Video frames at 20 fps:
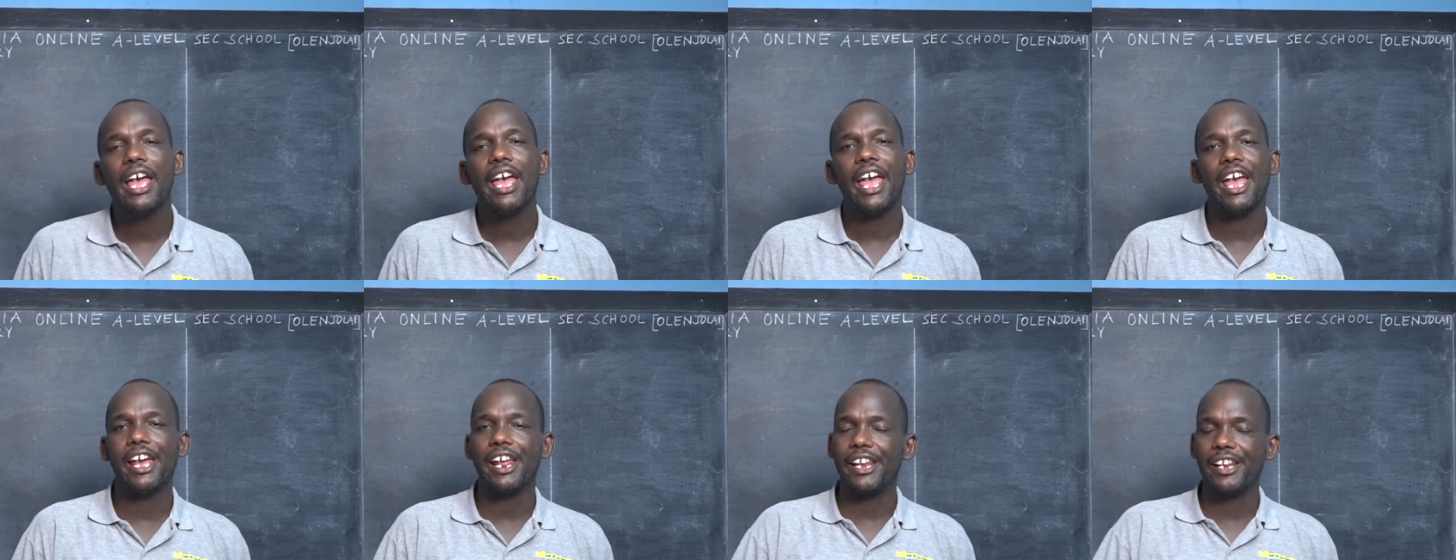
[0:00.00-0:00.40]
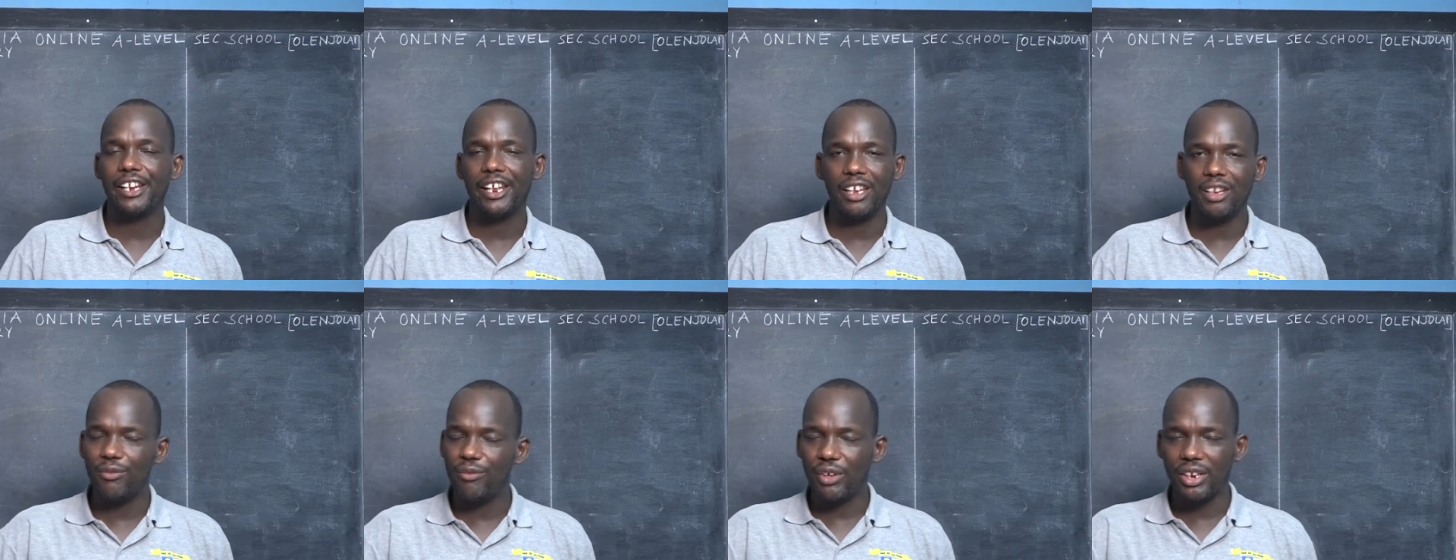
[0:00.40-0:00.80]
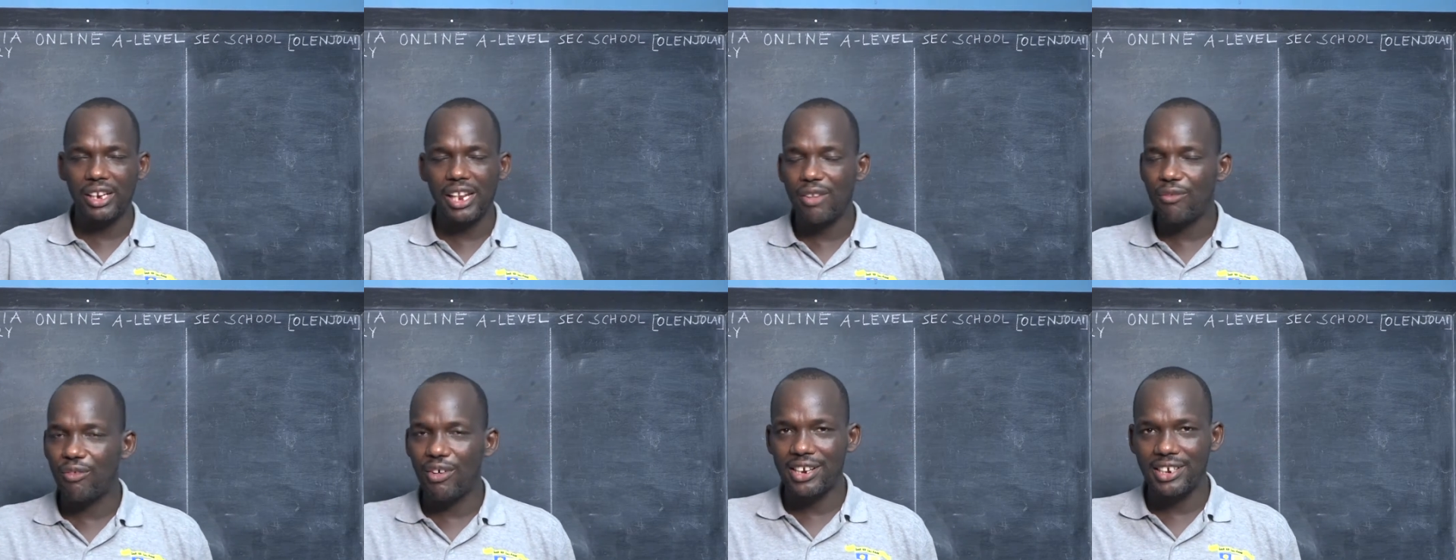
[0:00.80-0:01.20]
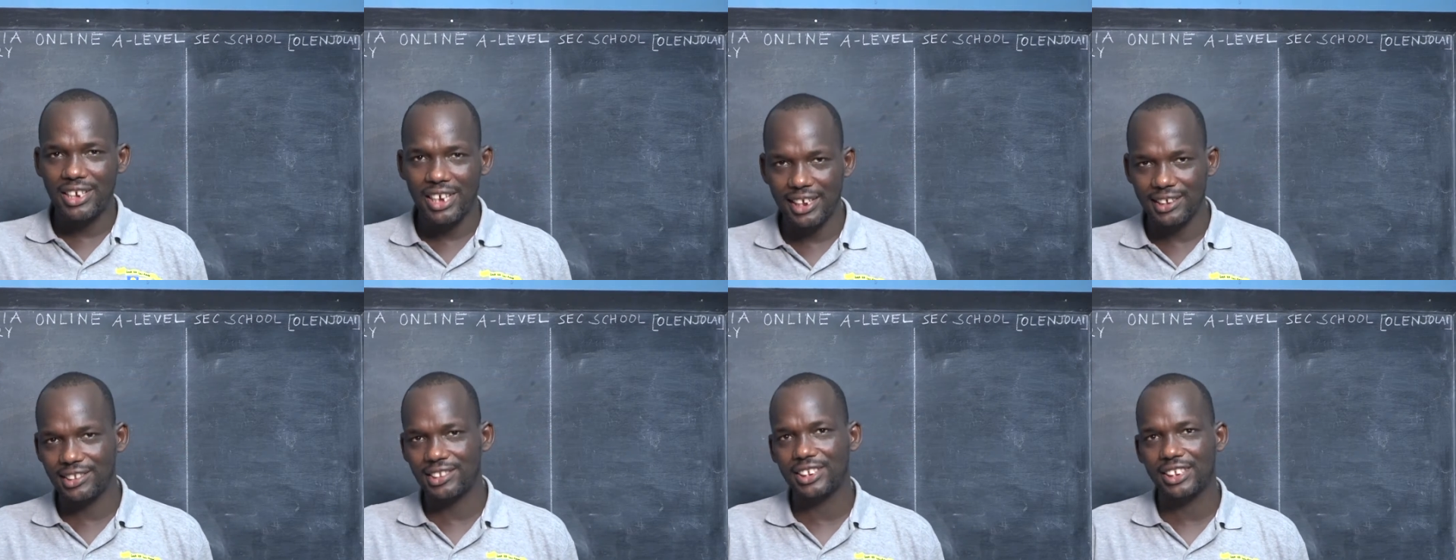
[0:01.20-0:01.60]
and even a
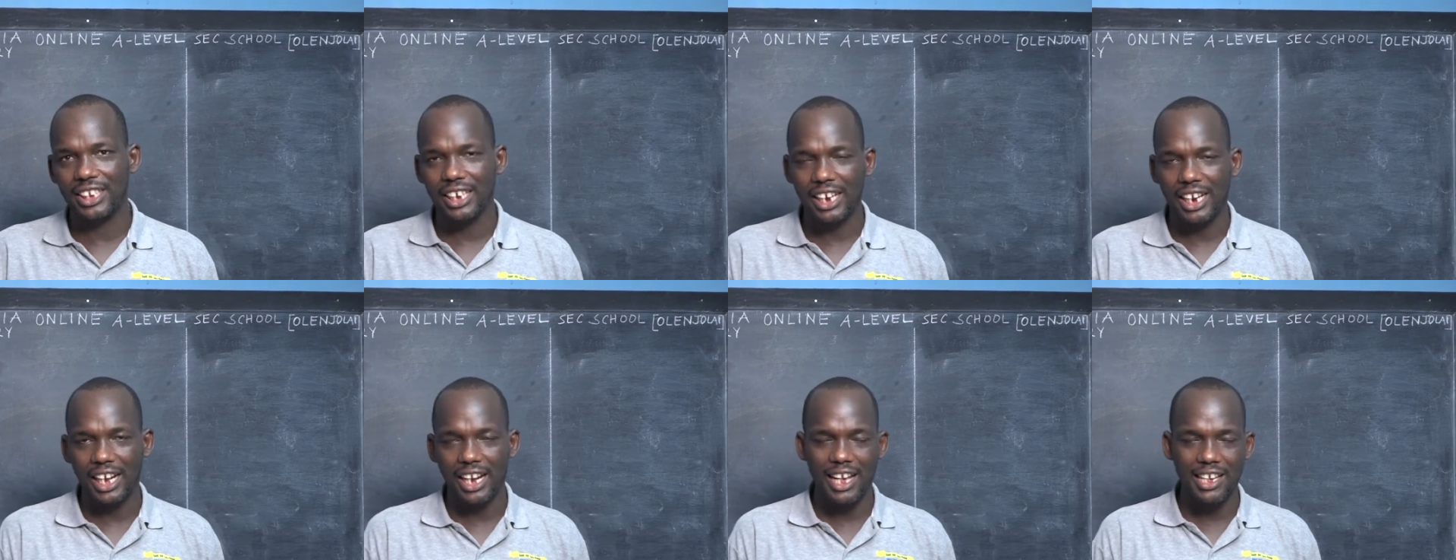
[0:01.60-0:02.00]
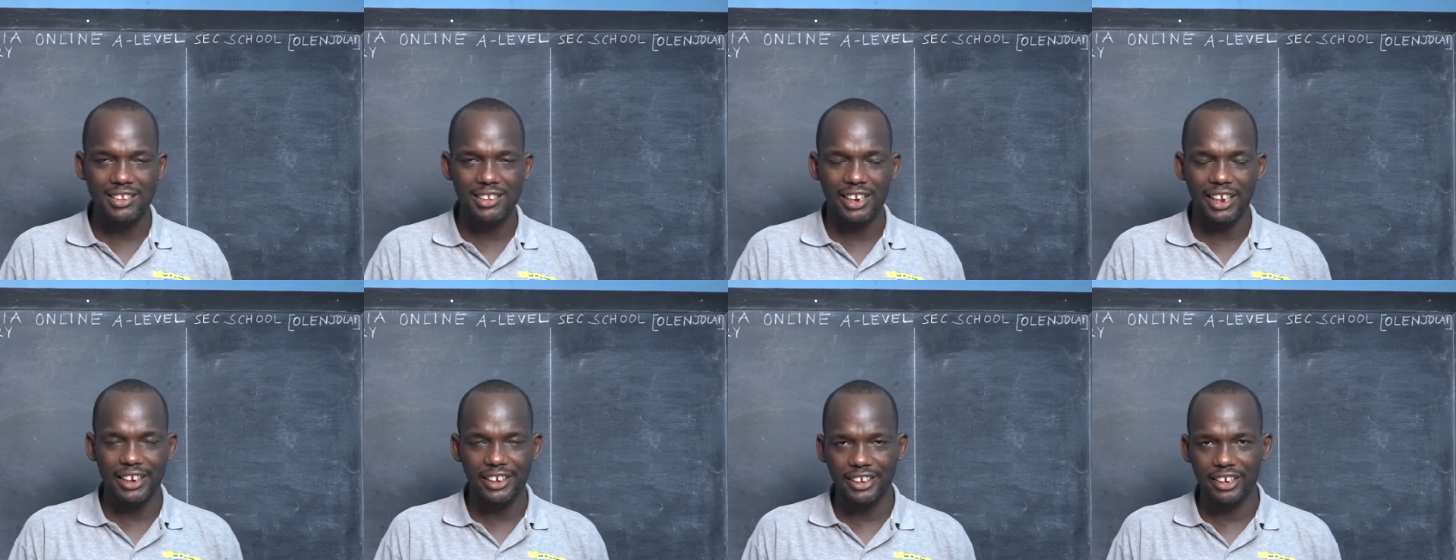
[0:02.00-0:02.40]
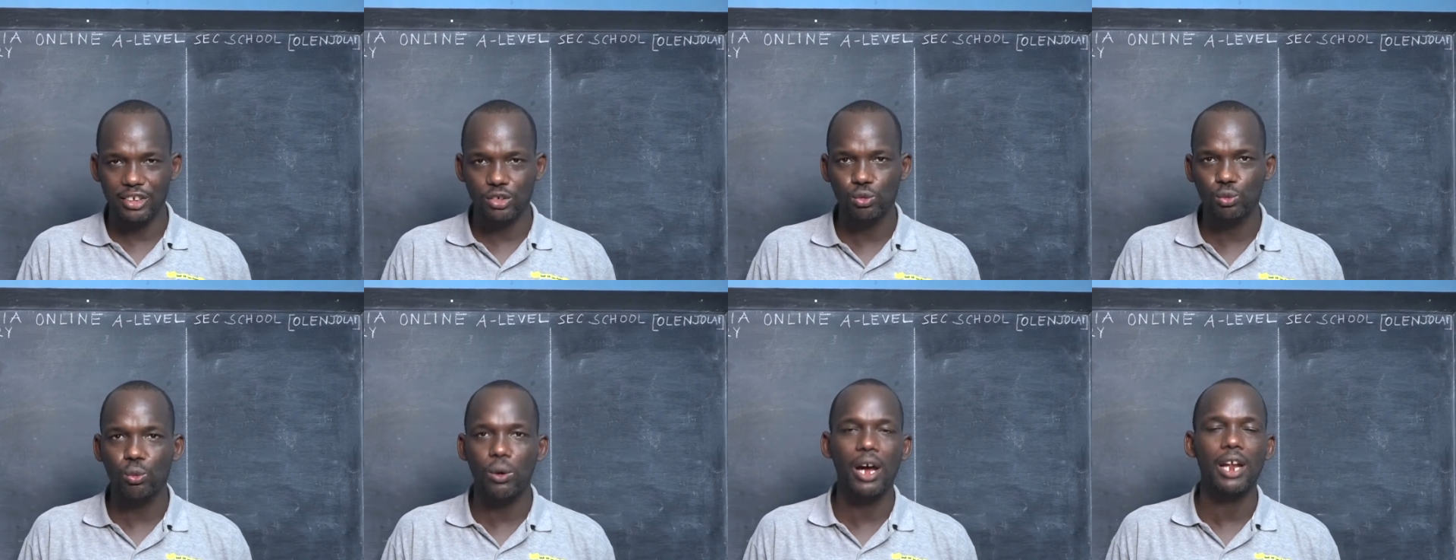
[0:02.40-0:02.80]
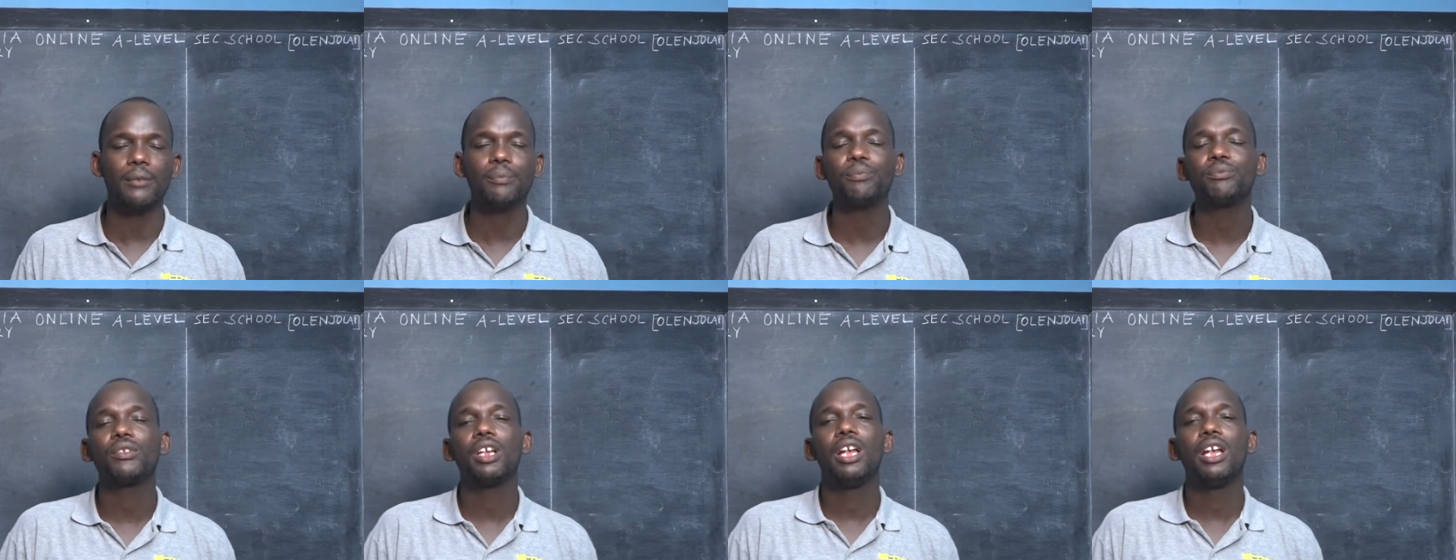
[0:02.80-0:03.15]
fantastic class like this one.